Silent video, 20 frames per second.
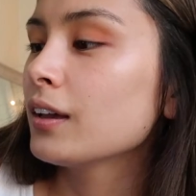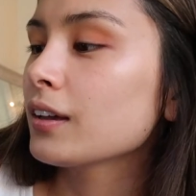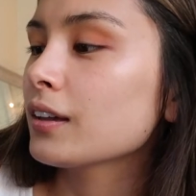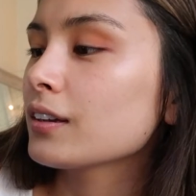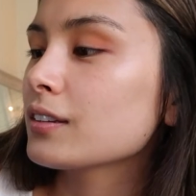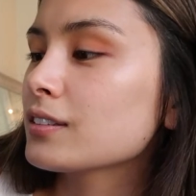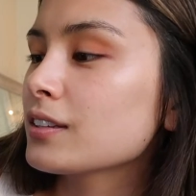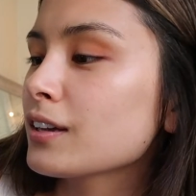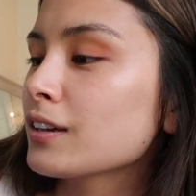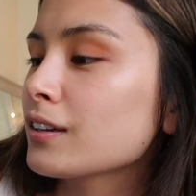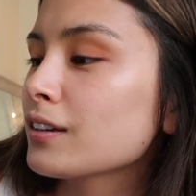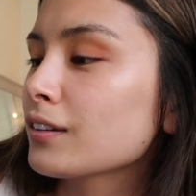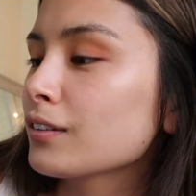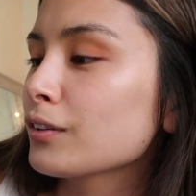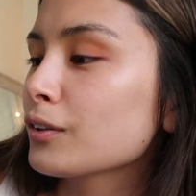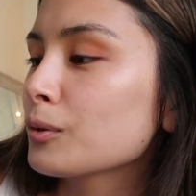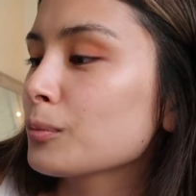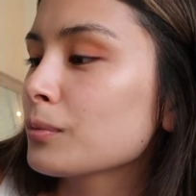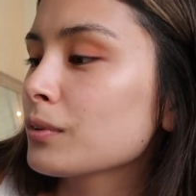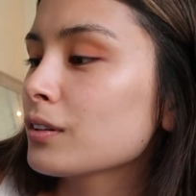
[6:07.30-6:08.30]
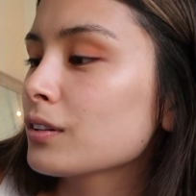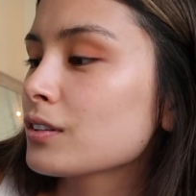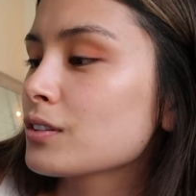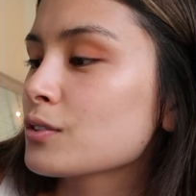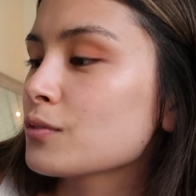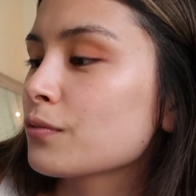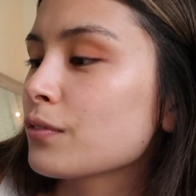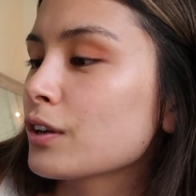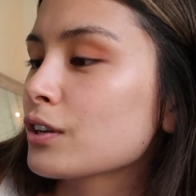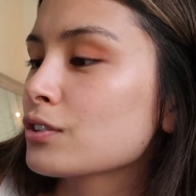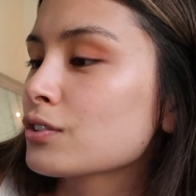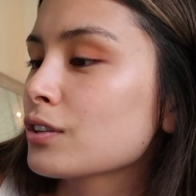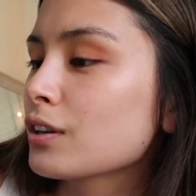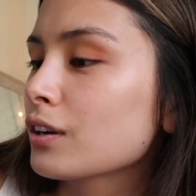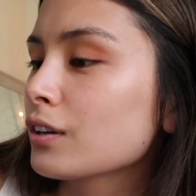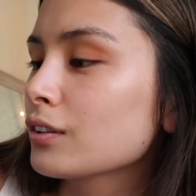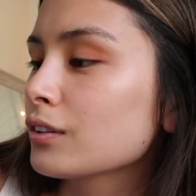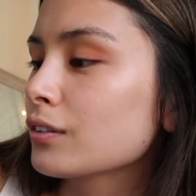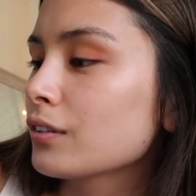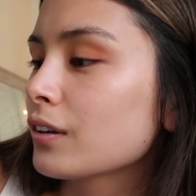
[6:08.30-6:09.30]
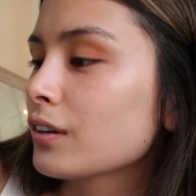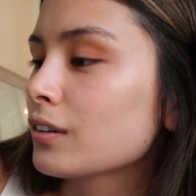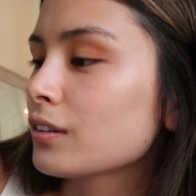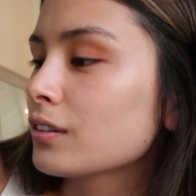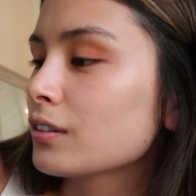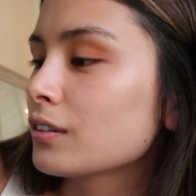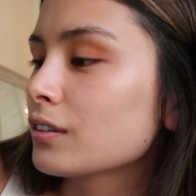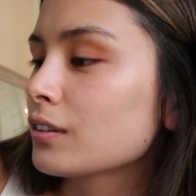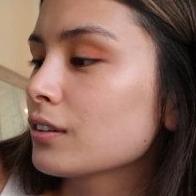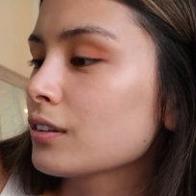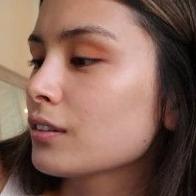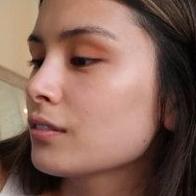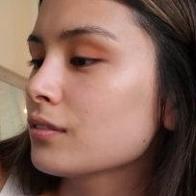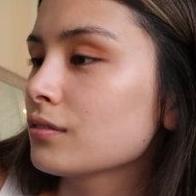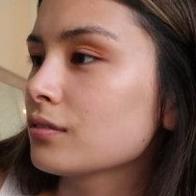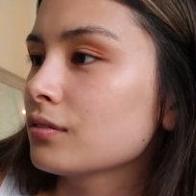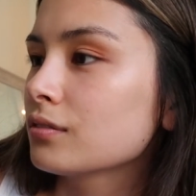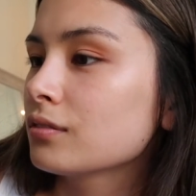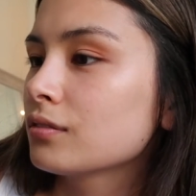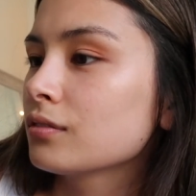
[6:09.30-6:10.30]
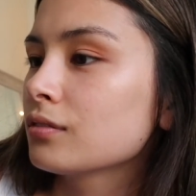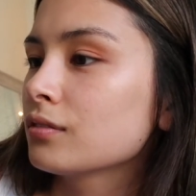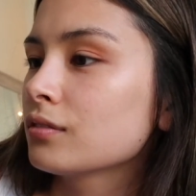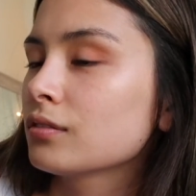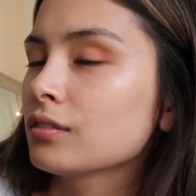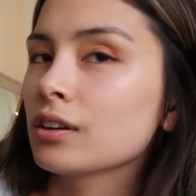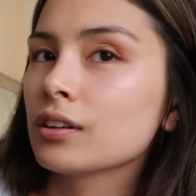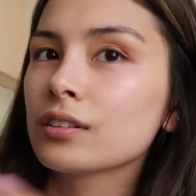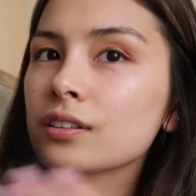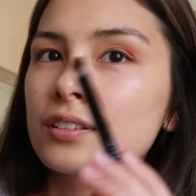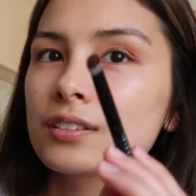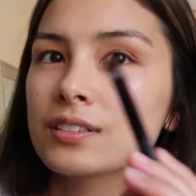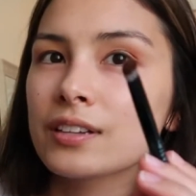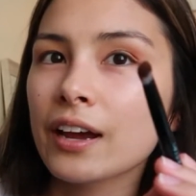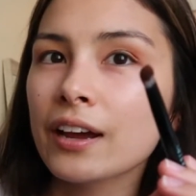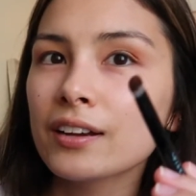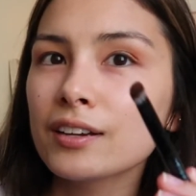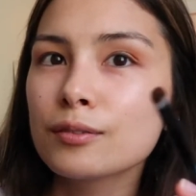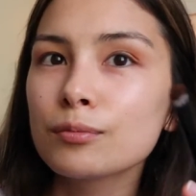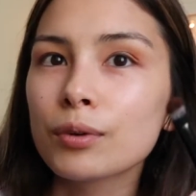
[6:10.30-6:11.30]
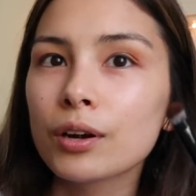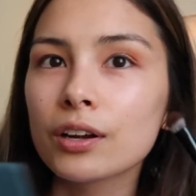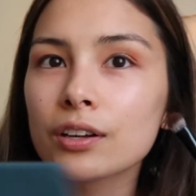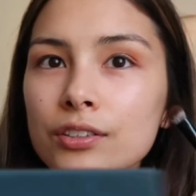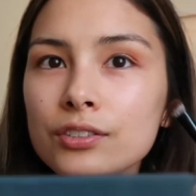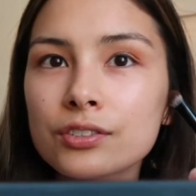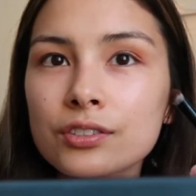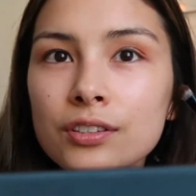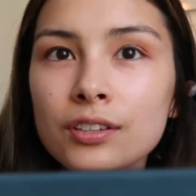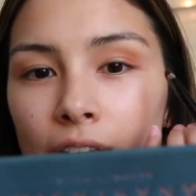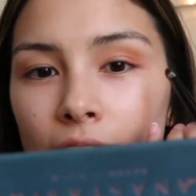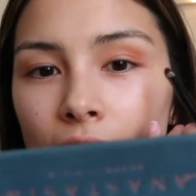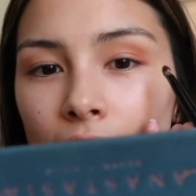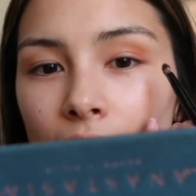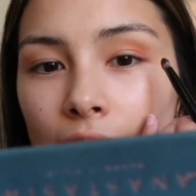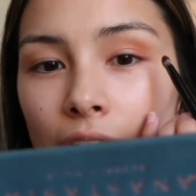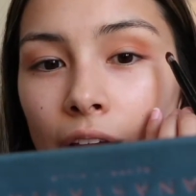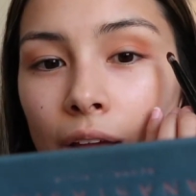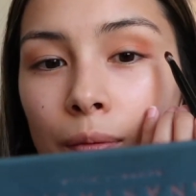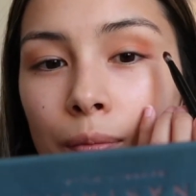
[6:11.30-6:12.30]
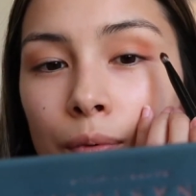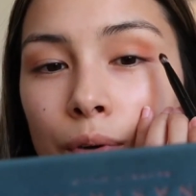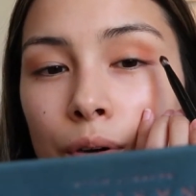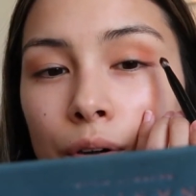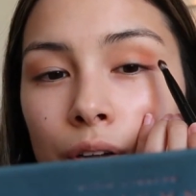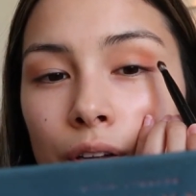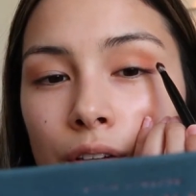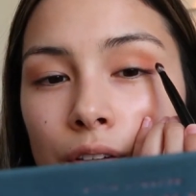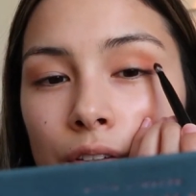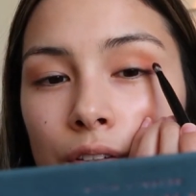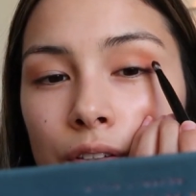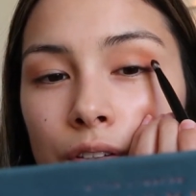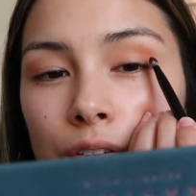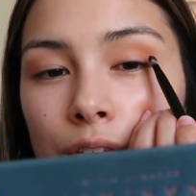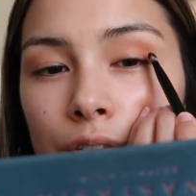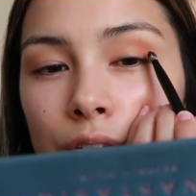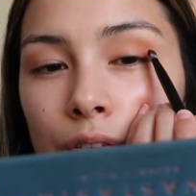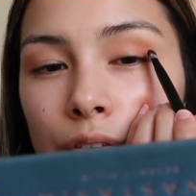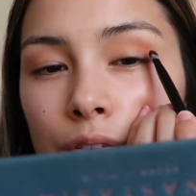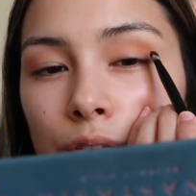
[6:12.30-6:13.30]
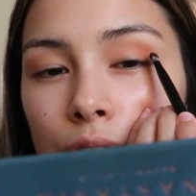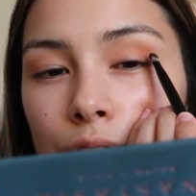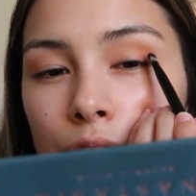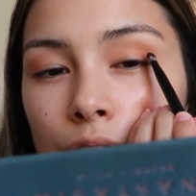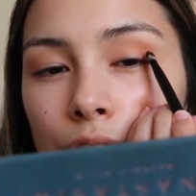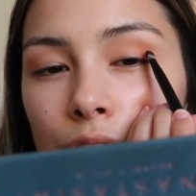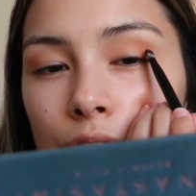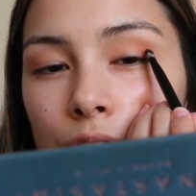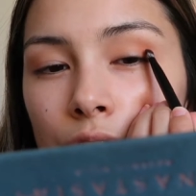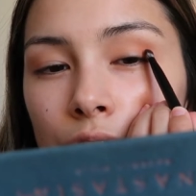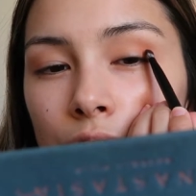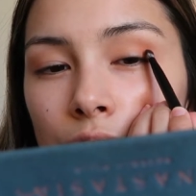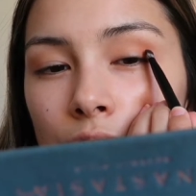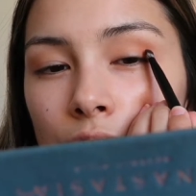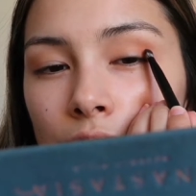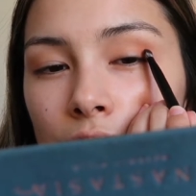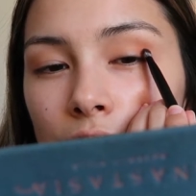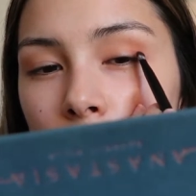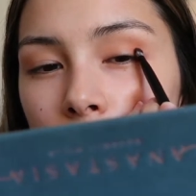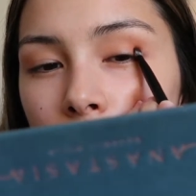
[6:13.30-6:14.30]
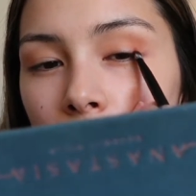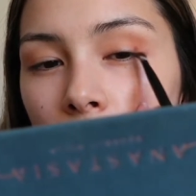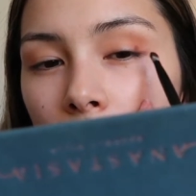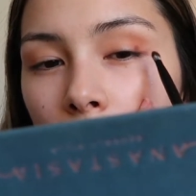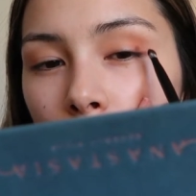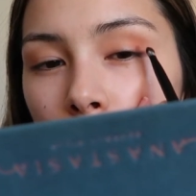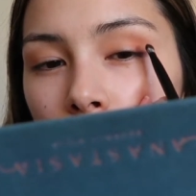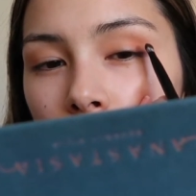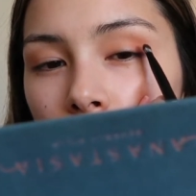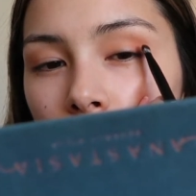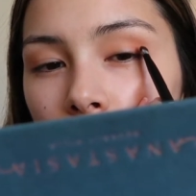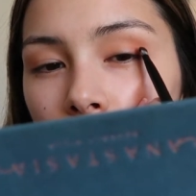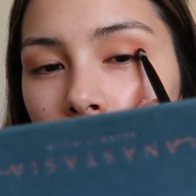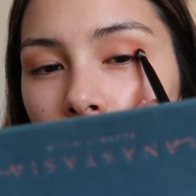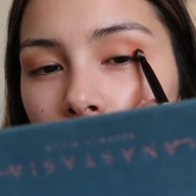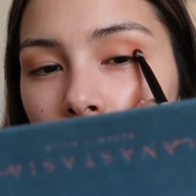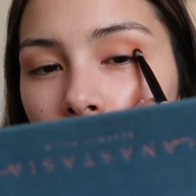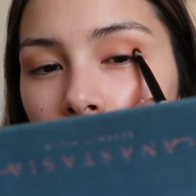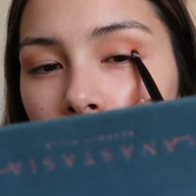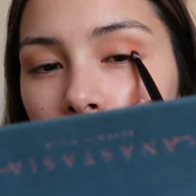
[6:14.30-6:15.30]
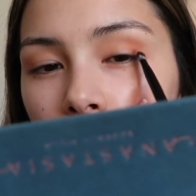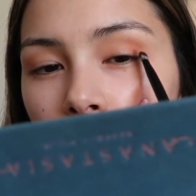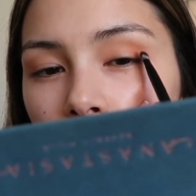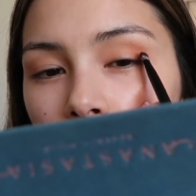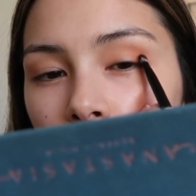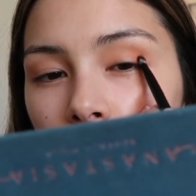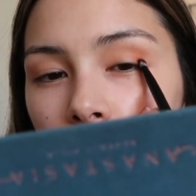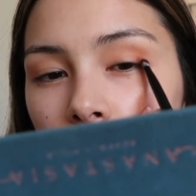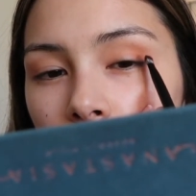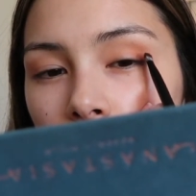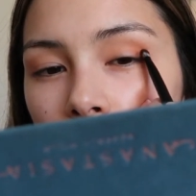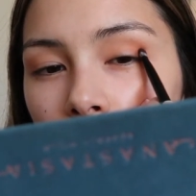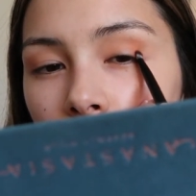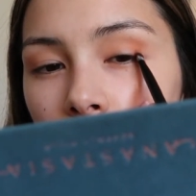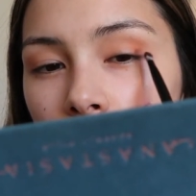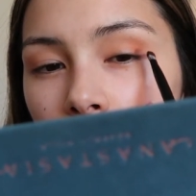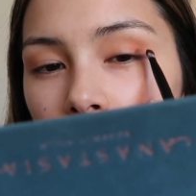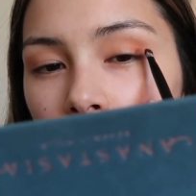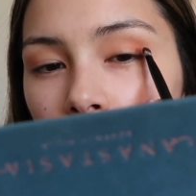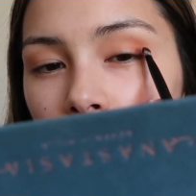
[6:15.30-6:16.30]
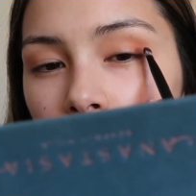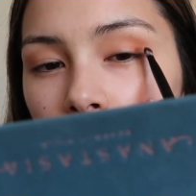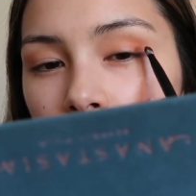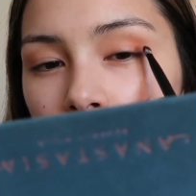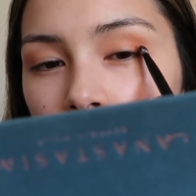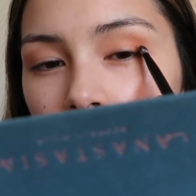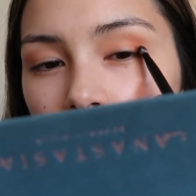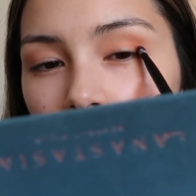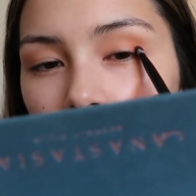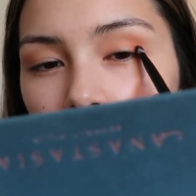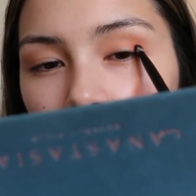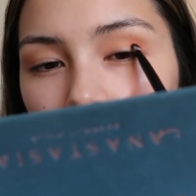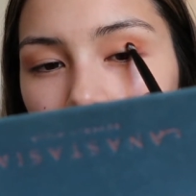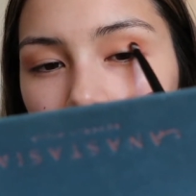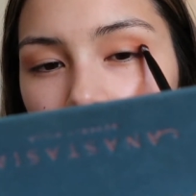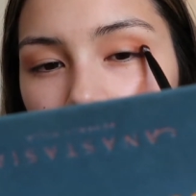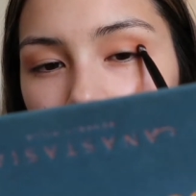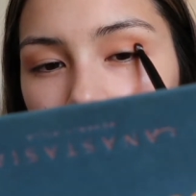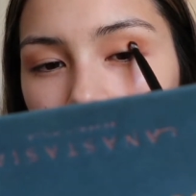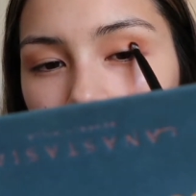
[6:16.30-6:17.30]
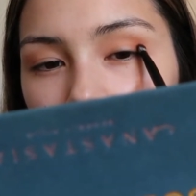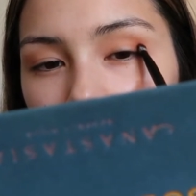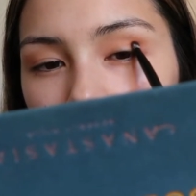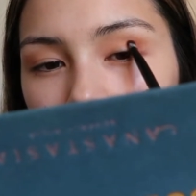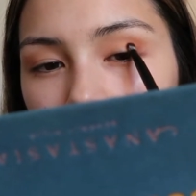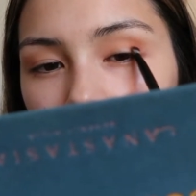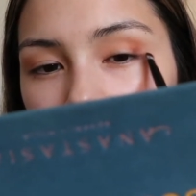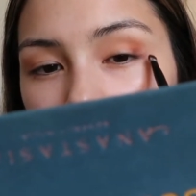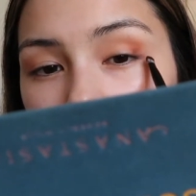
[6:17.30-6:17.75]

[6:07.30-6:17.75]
Gonna take a little bit of this fudge color right here on this tiny brush, and I'm going to just dab it to the outer V.